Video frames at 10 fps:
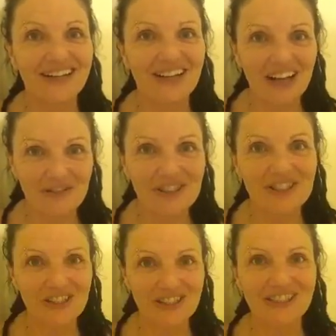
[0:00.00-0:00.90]
A life that's
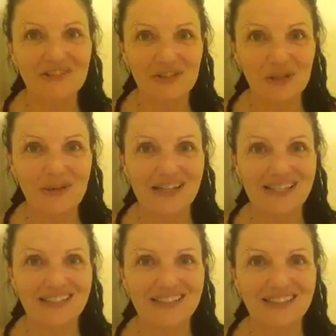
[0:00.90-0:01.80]
starting to feel
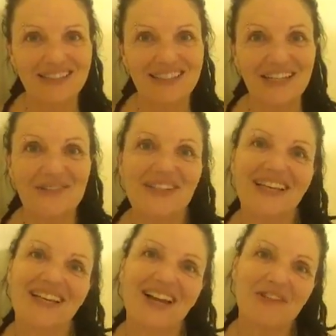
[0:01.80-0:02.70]
better. And when you
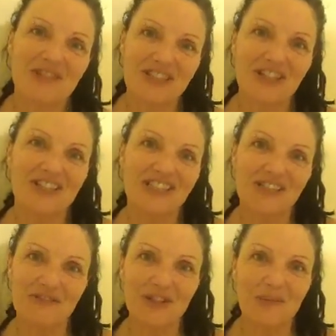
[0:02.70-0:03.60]
get a life that's starting
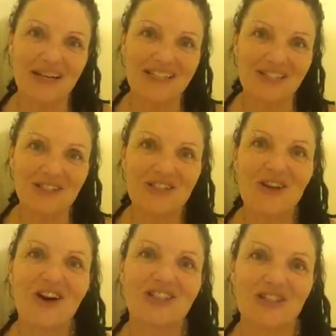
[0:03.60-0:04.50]
to feel better, you
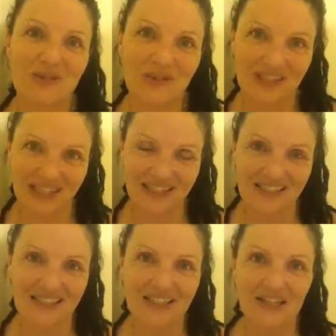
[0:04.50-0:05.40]
start to do
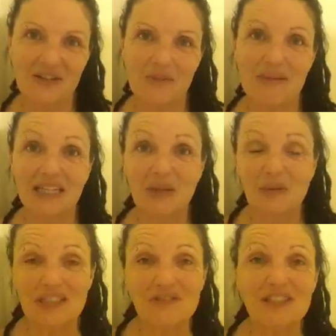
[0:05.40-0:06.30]
things that make you
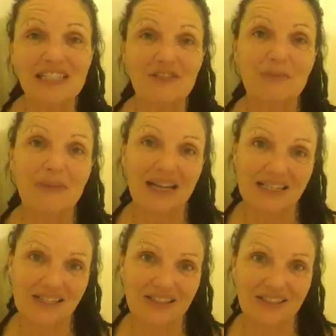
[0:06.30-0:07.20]
want to feel even
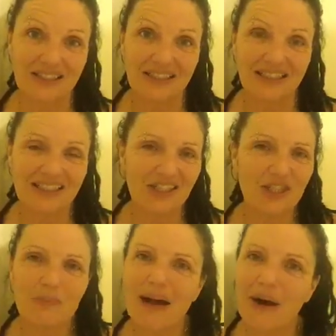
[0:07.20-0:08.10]
better. It's
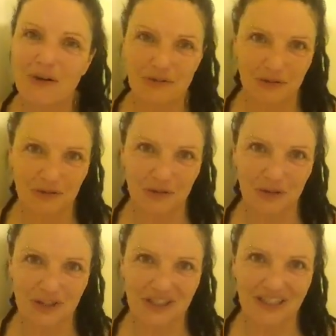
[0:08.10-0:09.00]
such a powerful
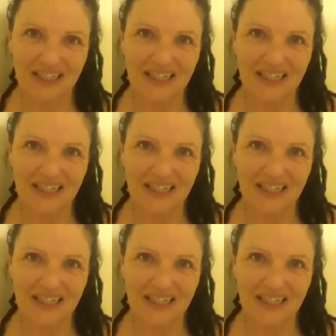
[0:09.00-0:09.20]
force.